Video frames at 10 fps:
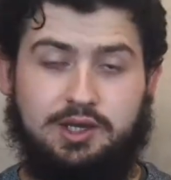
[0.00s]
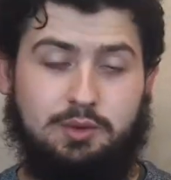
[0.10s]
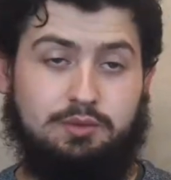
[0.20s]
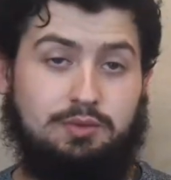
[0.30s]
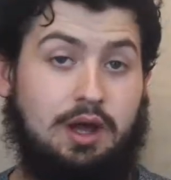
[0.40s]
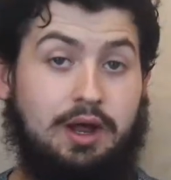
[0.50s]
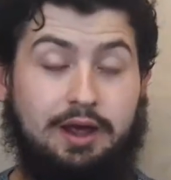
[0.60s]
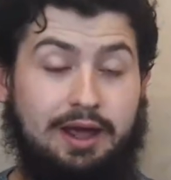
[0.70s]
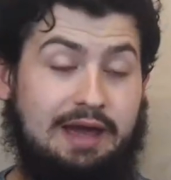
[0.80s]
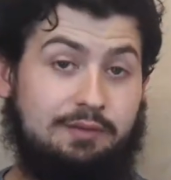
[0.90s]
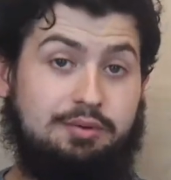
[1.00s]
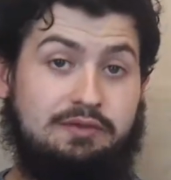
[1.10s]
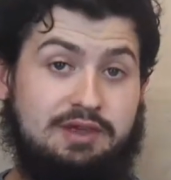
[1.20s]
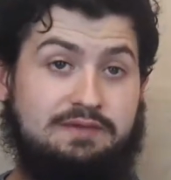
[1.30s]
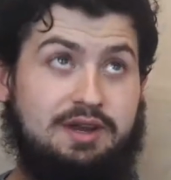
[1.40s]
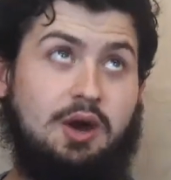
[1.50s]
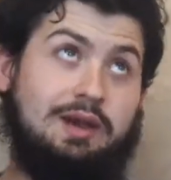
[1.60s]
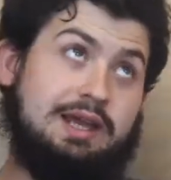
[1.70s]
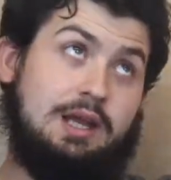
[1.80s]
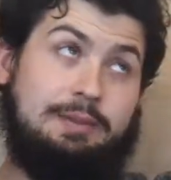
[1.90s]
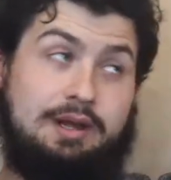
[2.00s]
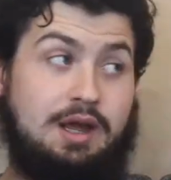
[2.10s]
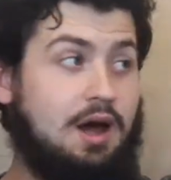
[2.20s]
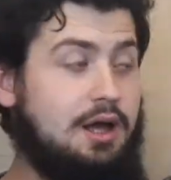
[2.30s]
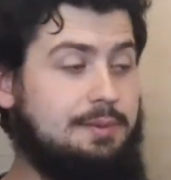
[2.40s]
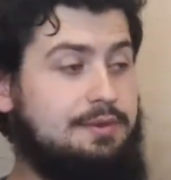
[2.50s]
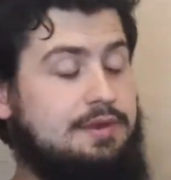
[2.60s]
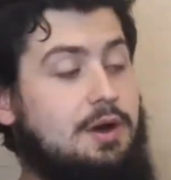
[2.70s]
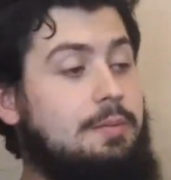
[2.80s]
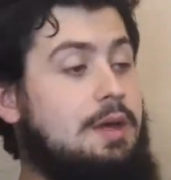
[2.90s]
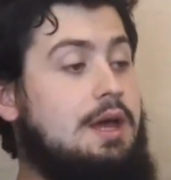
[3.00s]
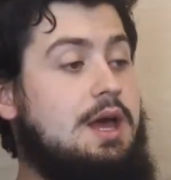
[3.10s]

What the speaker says: You know, I have a previous video, I'll link it up in a card up at the top,